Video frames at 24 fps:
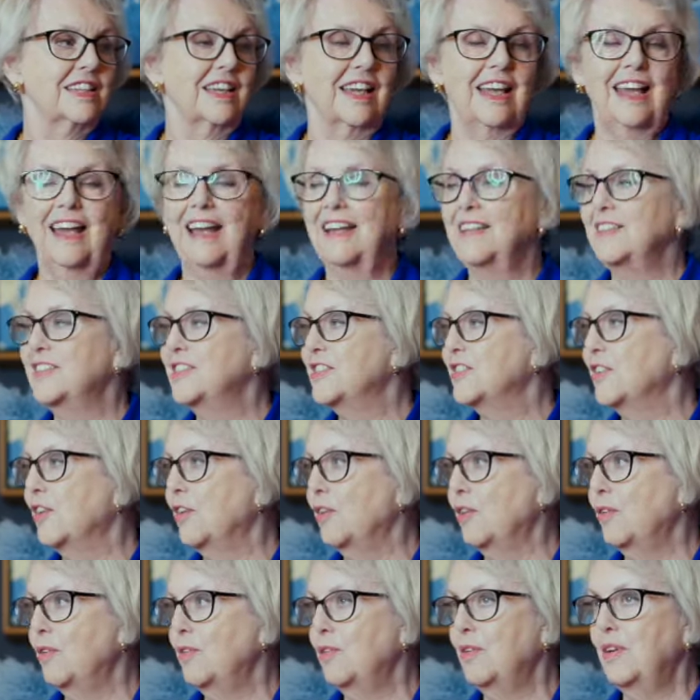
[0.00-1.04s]
things. And
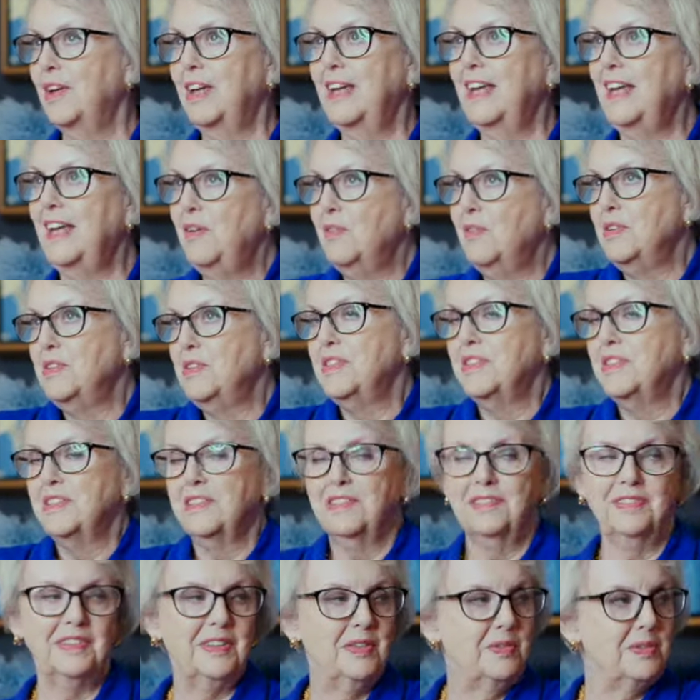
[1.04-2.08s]
so he was
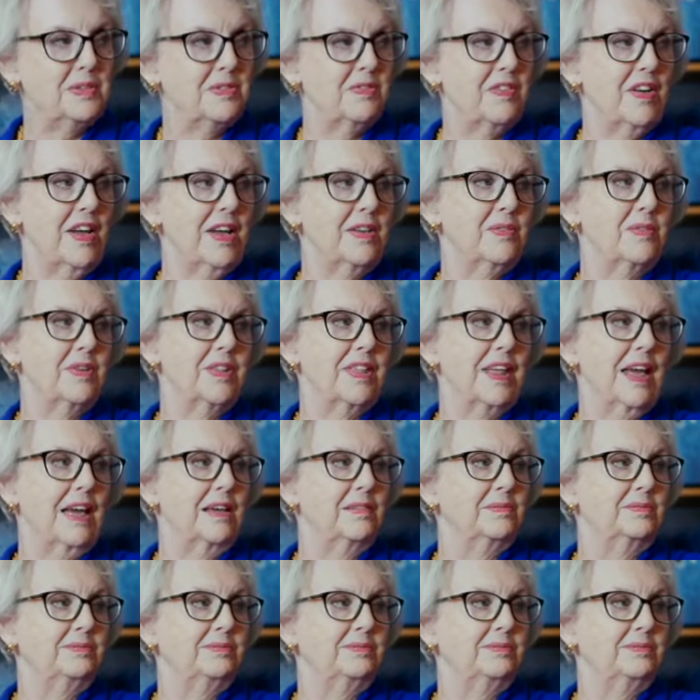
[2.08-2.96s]
fine with that.